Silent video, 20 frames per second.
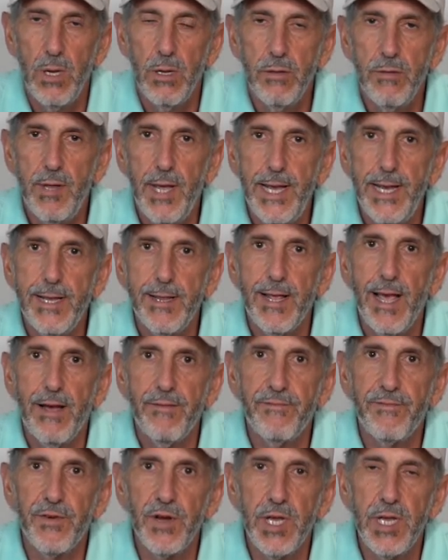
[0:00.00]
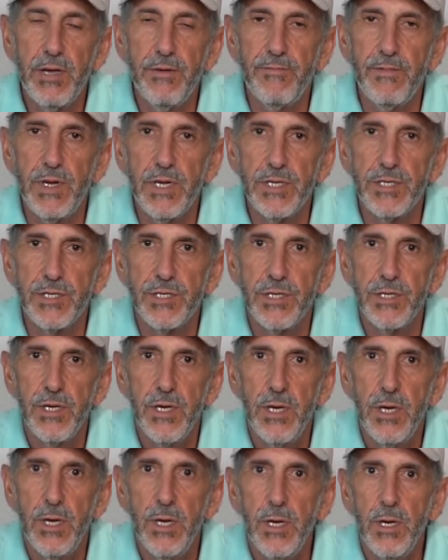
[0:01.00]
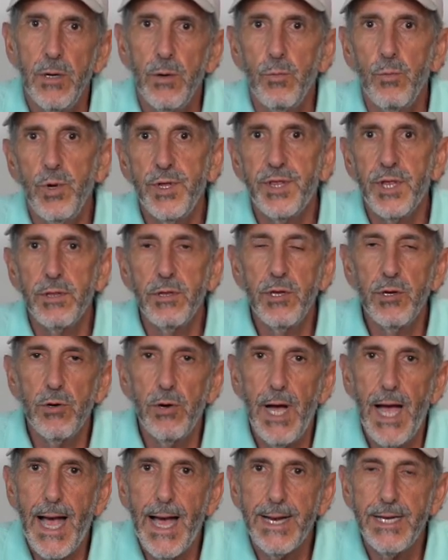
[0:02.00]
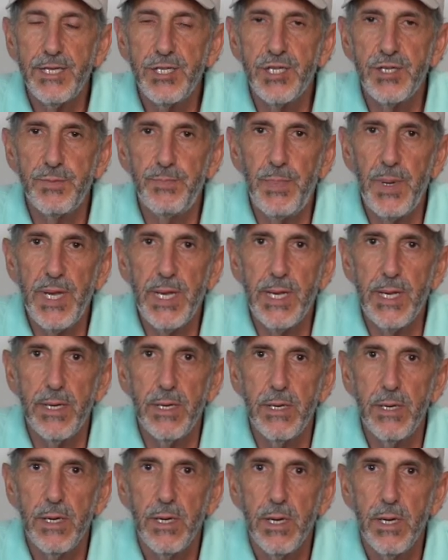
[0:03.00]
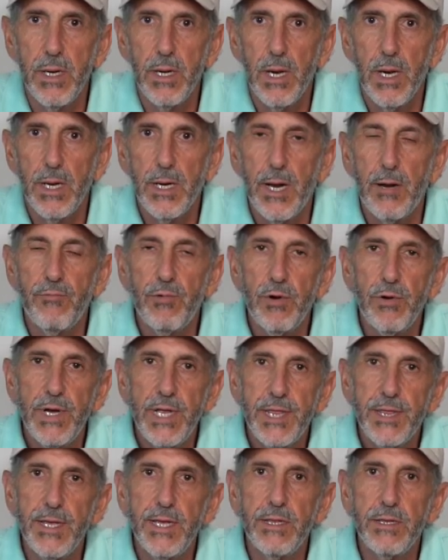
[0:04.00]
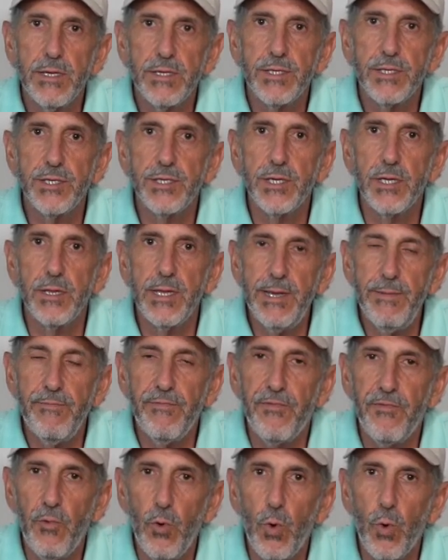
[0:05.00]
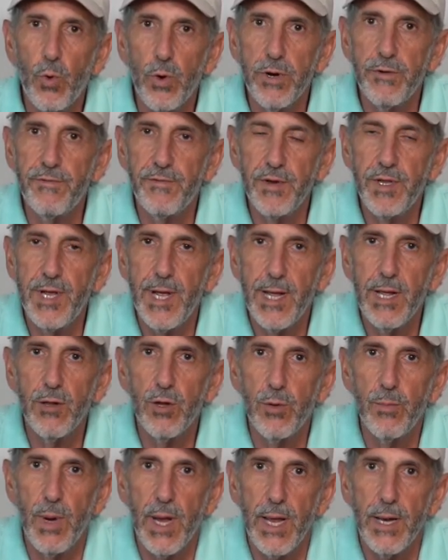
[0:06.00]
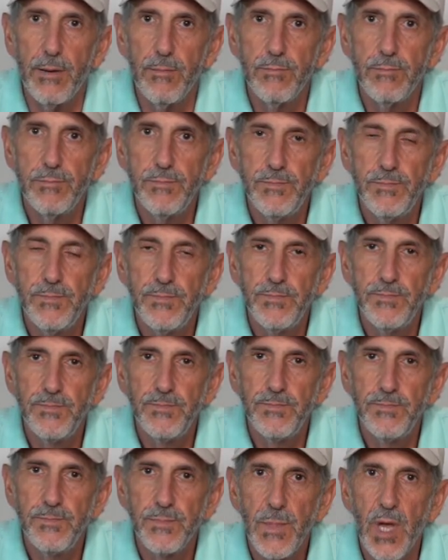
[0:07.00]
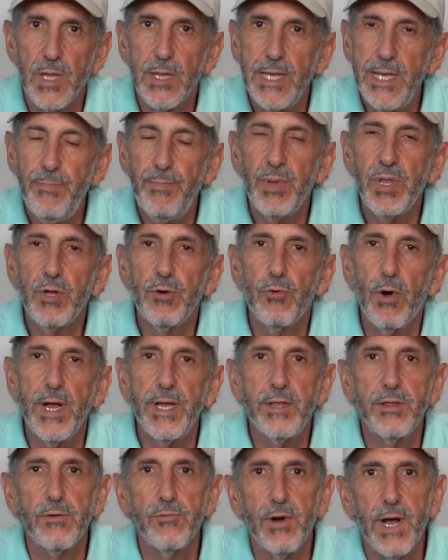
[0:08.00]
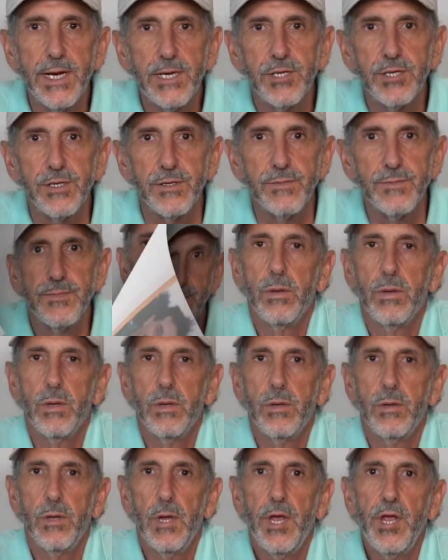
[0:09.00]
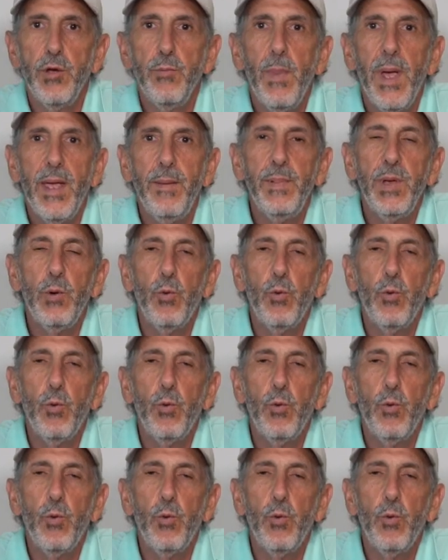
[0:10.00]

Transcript: Take that forgiveness with a little added spin, and I really think this is a leap forward for Taylormade. A leap in the right direction. Now you may be